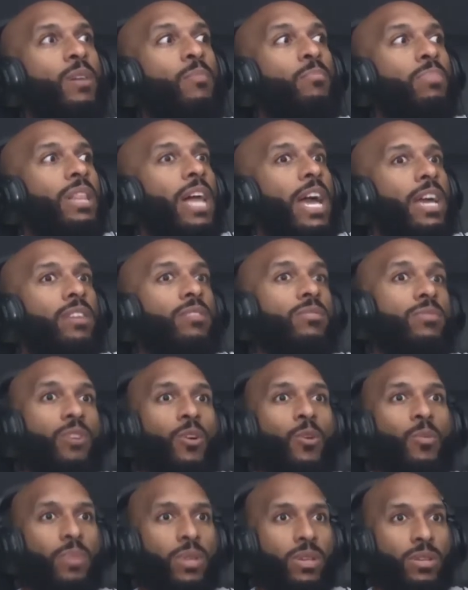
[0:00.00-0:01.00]
a black
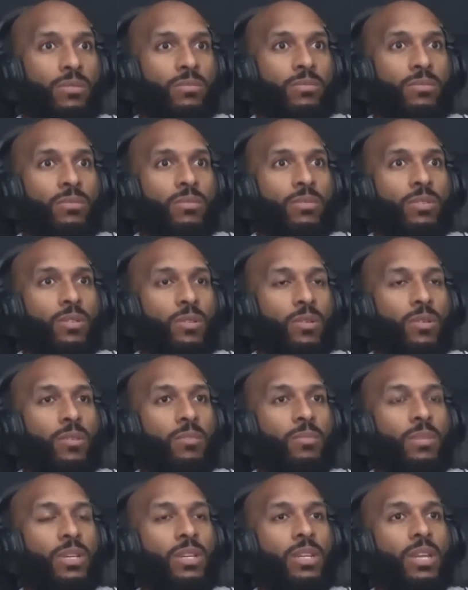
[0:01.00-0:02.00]
utopia, you know what
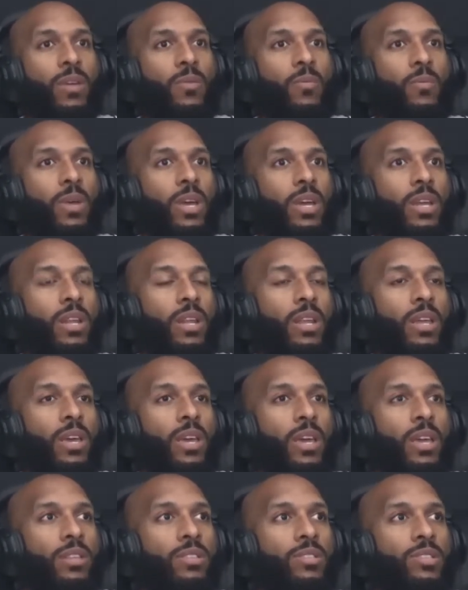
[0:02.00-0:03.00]
I mean?
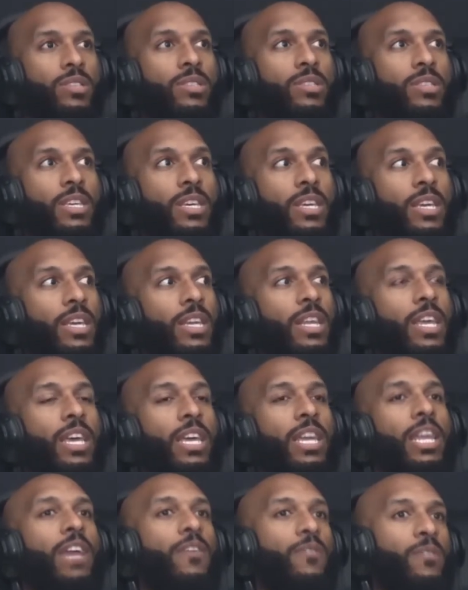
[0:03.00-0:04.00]
And just it
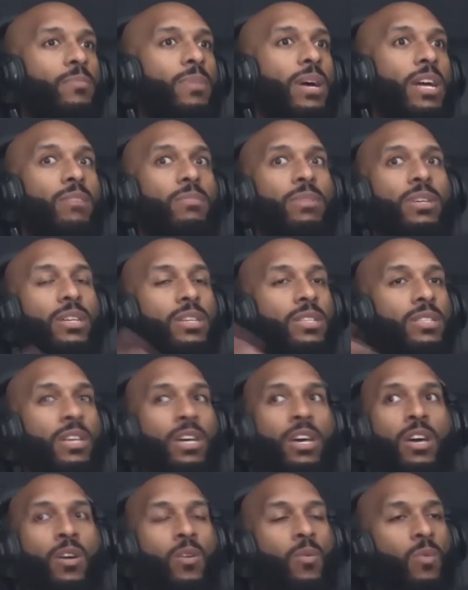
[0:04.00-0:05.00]
hit everybody, because
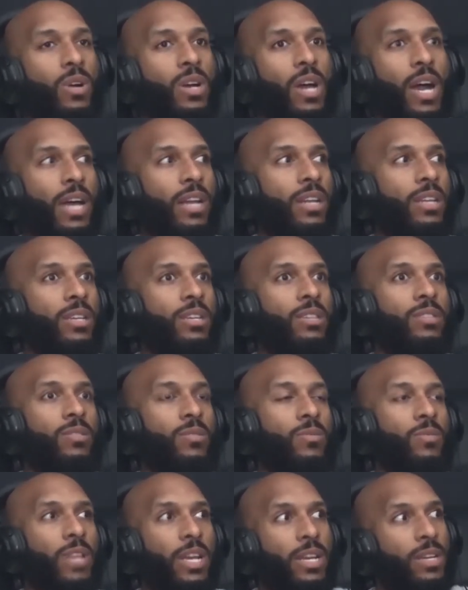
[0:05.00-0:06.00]
Wakanda
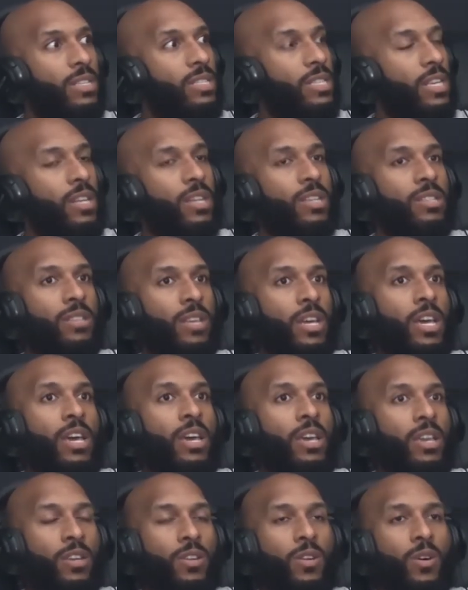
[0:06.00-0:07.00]
is, like I said, is,
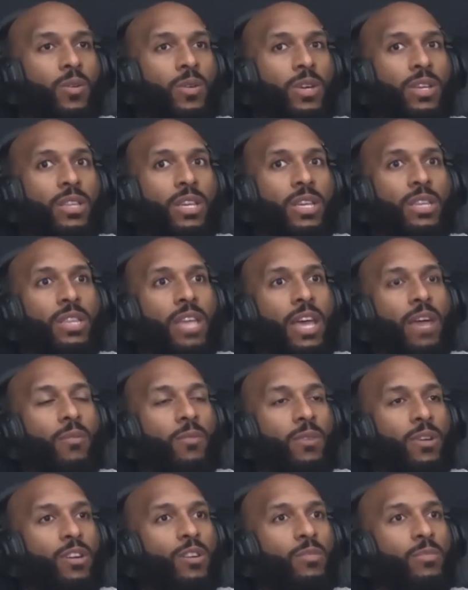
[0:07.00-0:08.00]
you know, in that
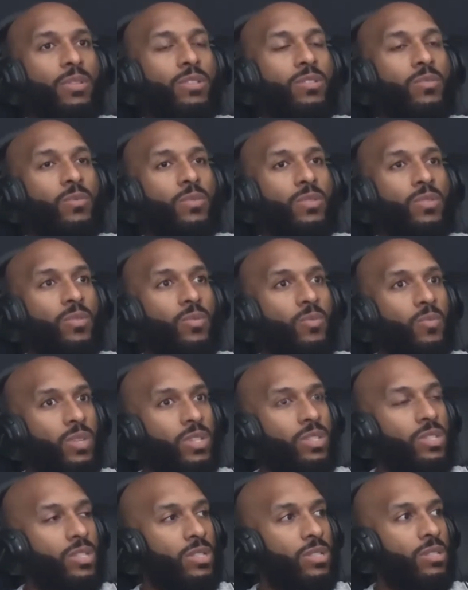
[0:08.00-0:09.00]
realm, it's one of the
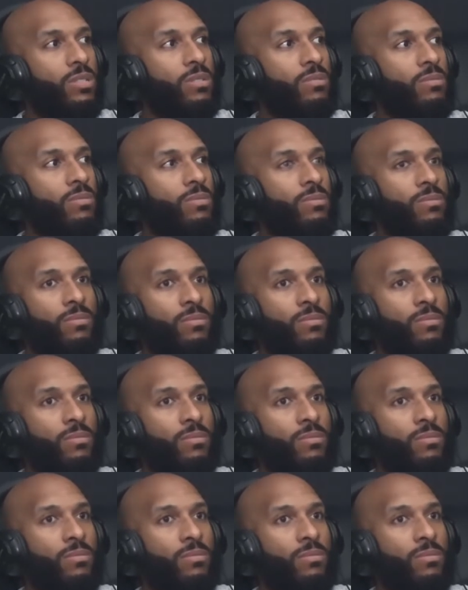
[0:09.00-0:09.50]
richest